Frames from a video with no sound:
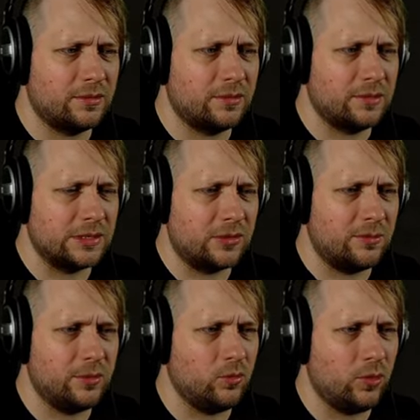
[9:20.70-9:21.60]
Because I only
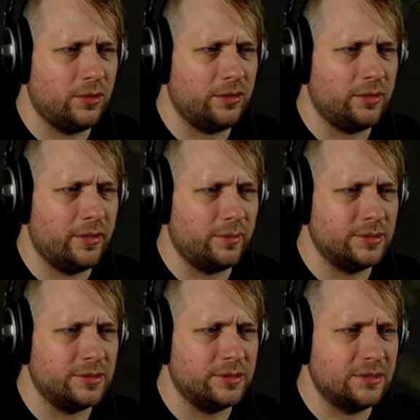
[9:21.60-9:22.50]
put one that
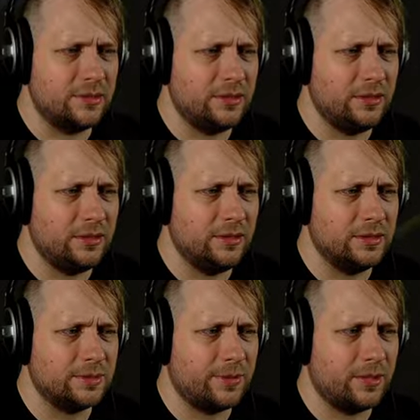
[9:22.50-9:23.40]
was in a
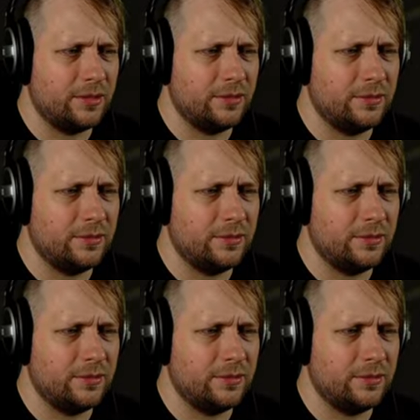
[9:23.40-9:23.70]
spot.